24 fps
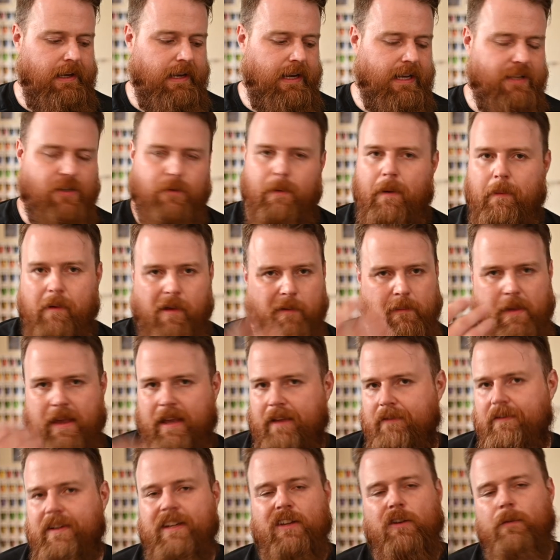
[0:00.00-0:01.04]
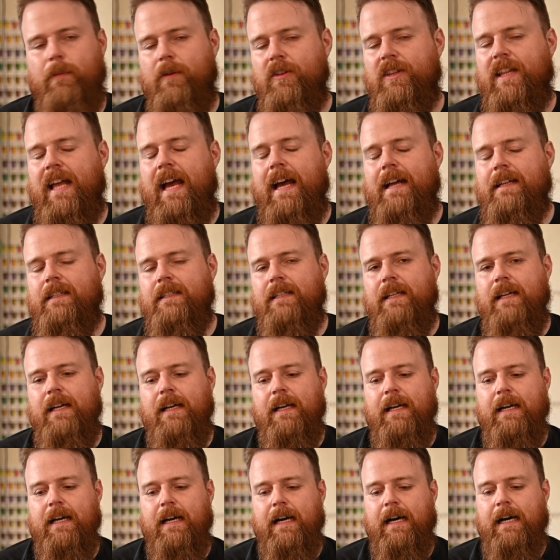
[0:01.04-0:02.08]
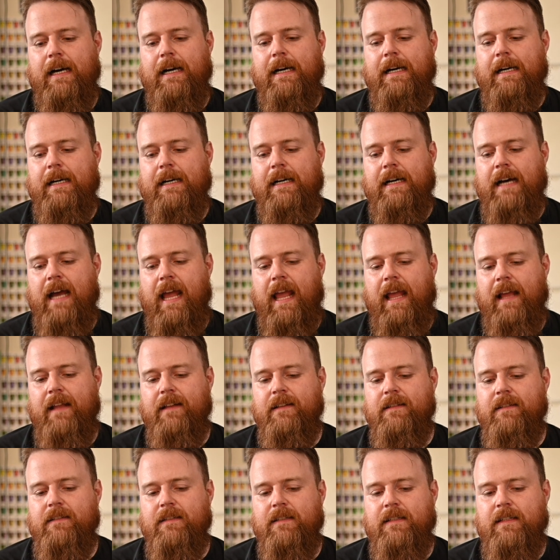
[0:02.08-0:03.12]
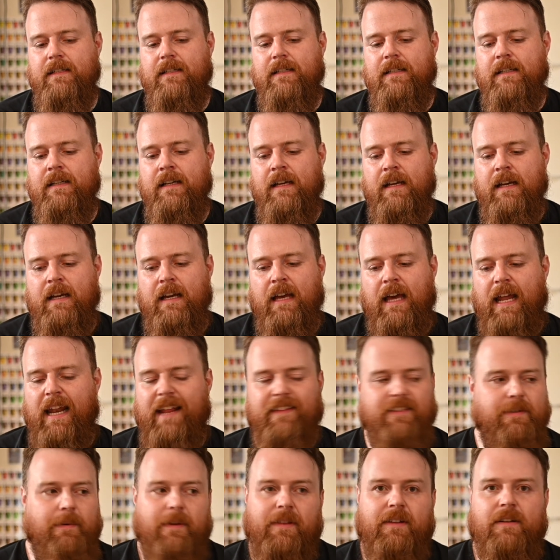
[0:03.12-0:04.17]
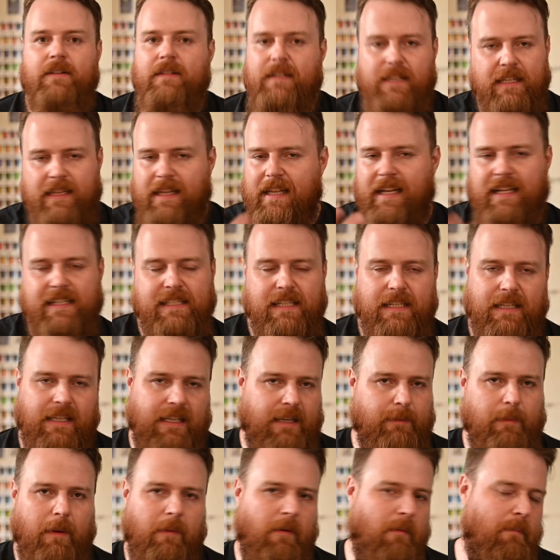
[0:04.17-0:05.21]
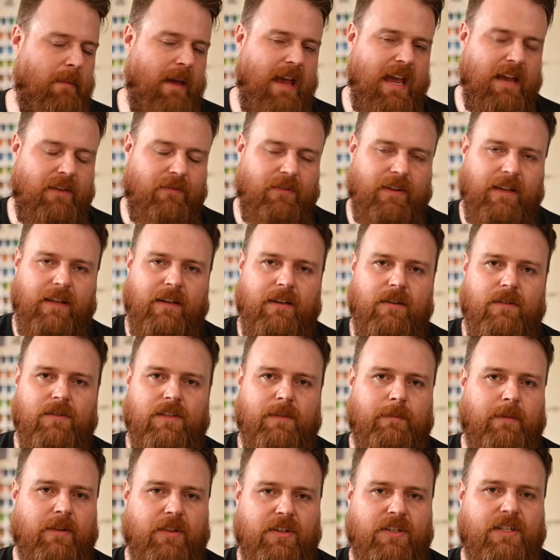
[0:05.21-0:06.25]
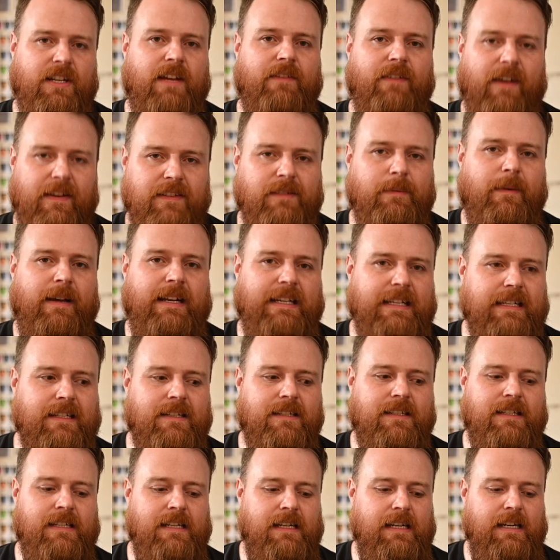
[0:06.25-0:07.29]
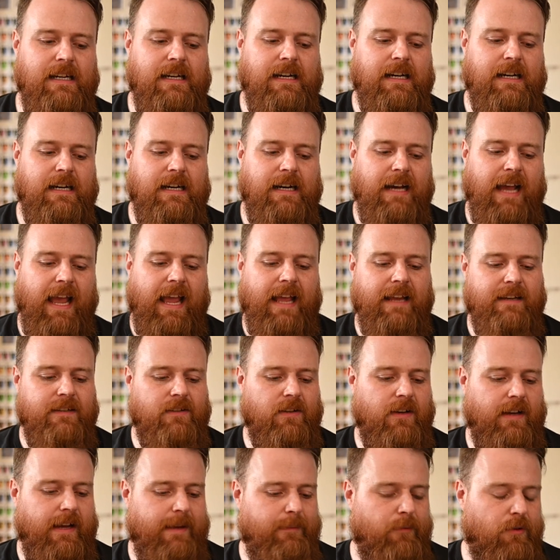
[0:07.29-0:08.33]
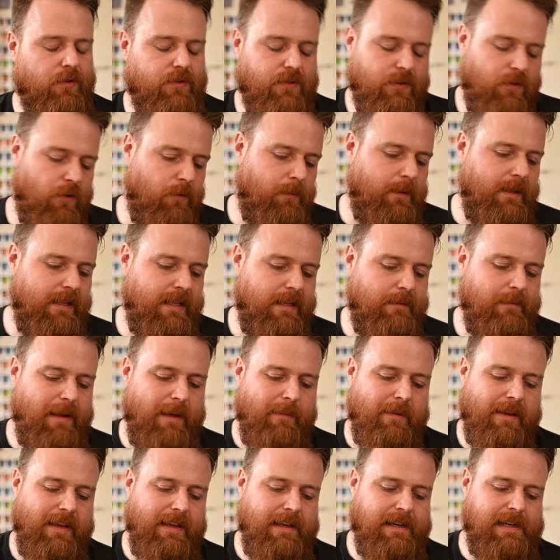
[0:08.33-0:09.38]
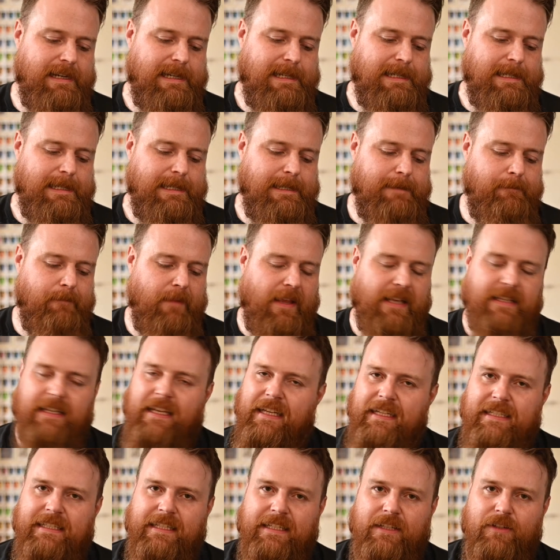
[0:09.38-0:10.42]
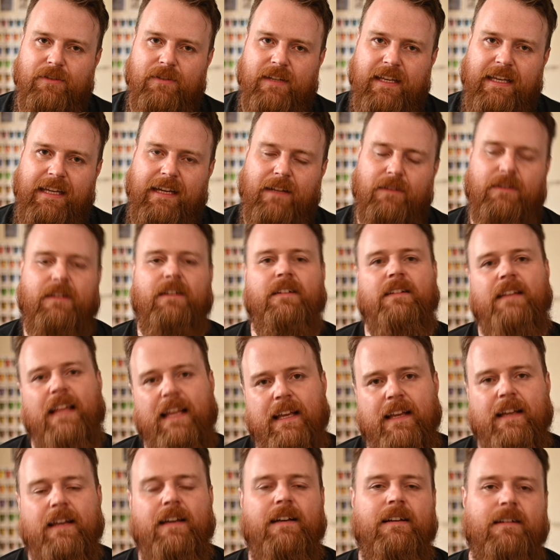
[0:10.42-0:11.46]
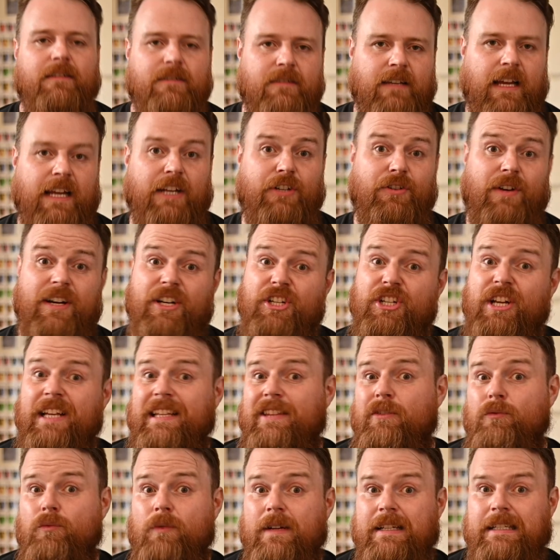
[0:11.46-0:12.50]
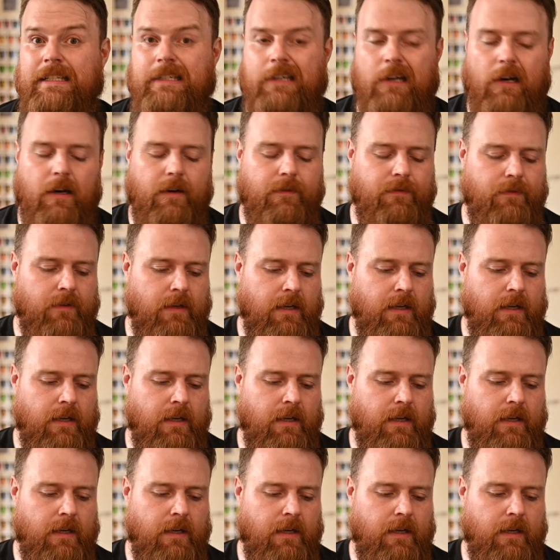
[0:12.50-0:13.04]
So maybe I'll make a video about that. And I have some other, like I said, like maybe a bag video, some other stuff. I have some ideas. And I'm also hoping that maybe as I continue to get out there and kind of try to shake the rust off,